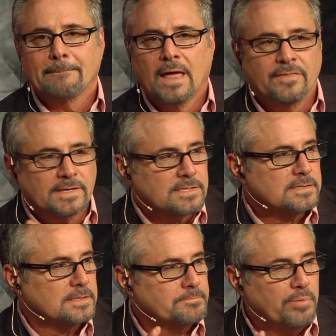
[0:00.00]
This is
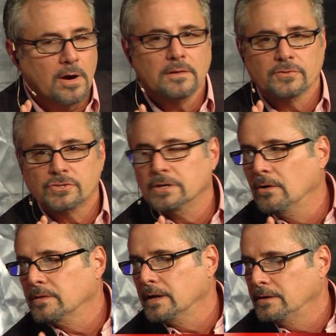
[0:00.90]
the part of the show
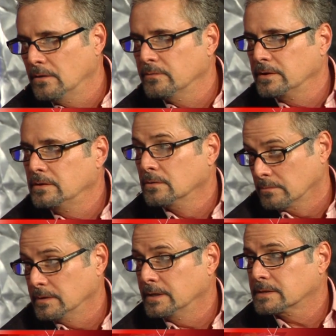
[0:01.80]
that I know that you're
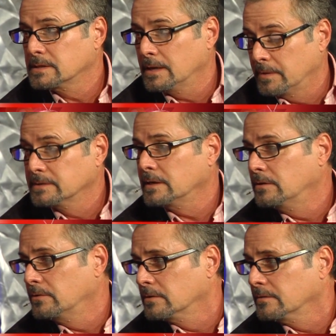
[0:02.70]
really excited because I
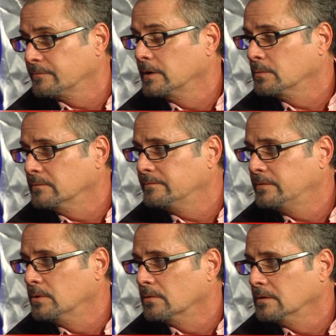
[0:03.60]
know you're a frequent
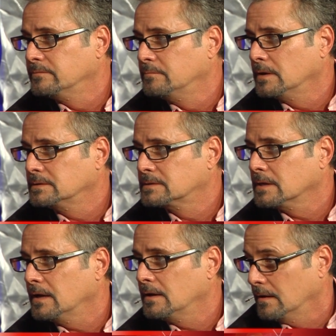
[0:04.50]
viewer of Mud
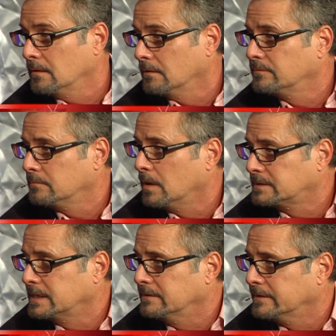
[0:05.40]

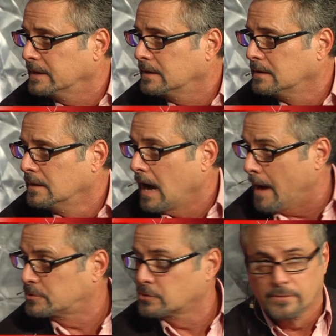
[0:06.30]
TV.
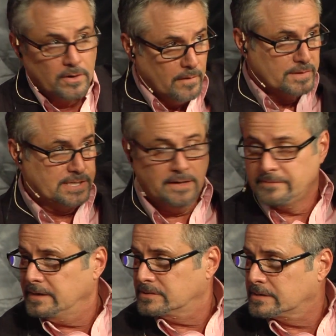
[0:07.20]
I'm sure that on the
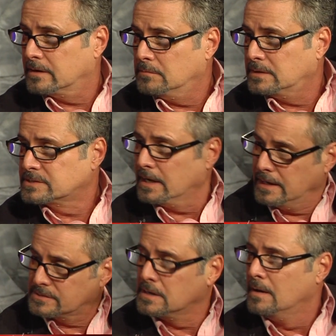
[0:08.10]
TVs there at Mud
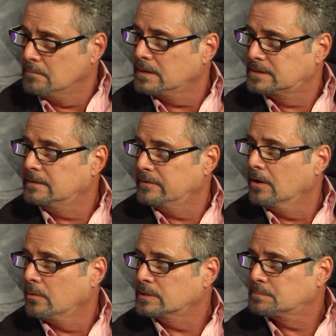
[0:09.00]
Signs, Mud TV
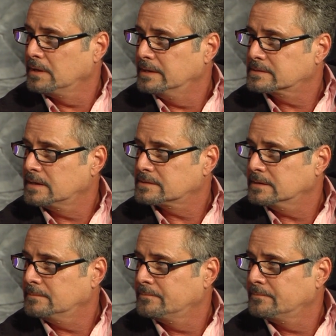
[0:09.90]
always plays, doesn't it?